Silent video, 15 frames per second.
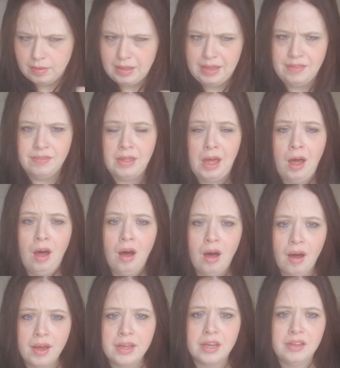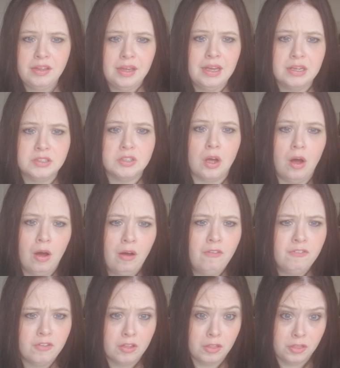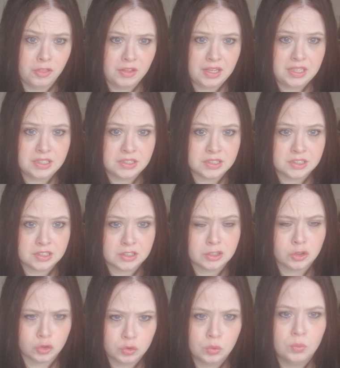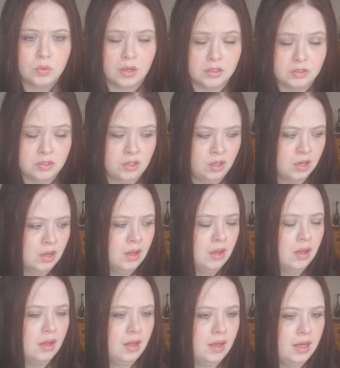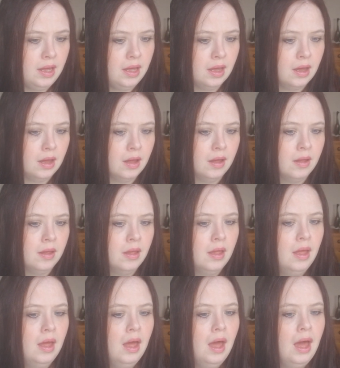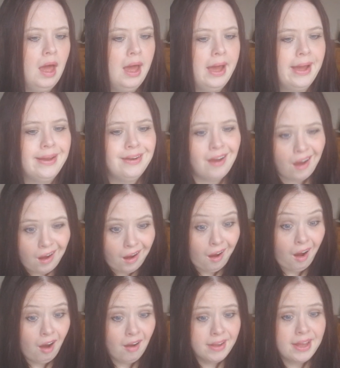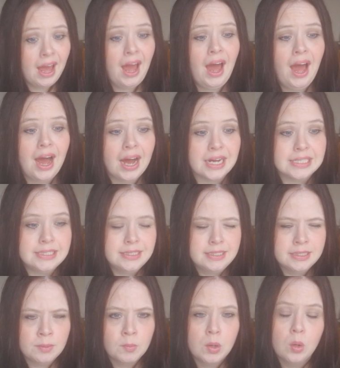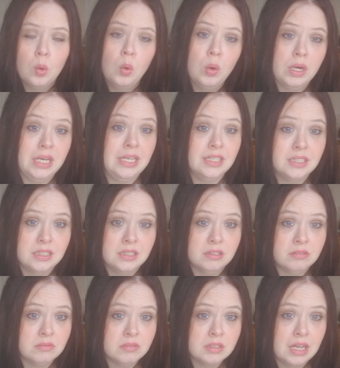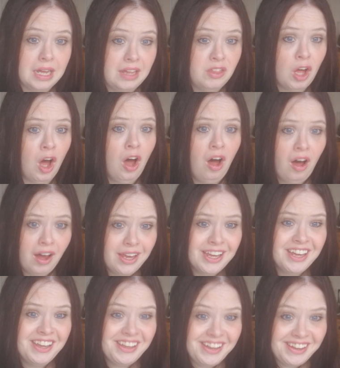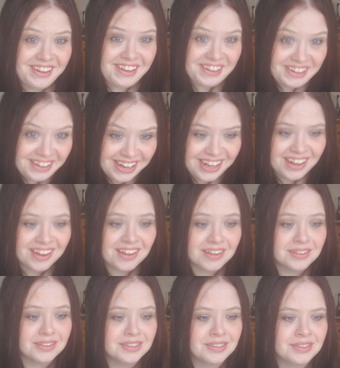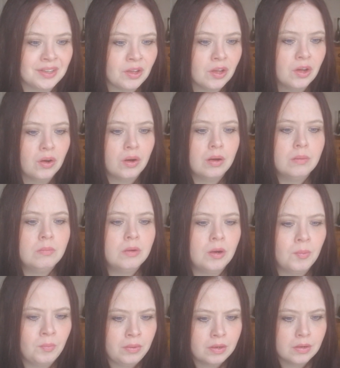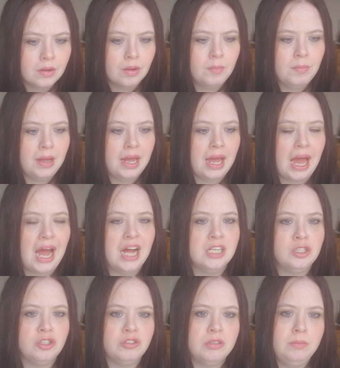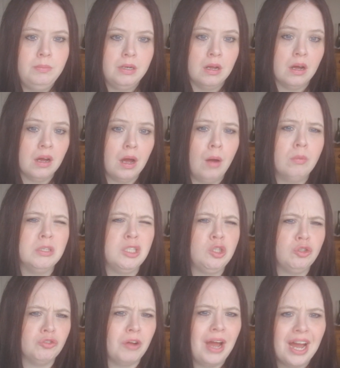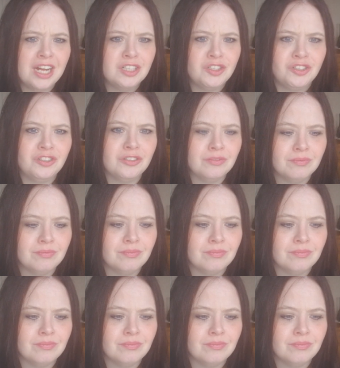in the higher years of the school got here, and I had boys in the higher years come up to me and treat me like I was trash.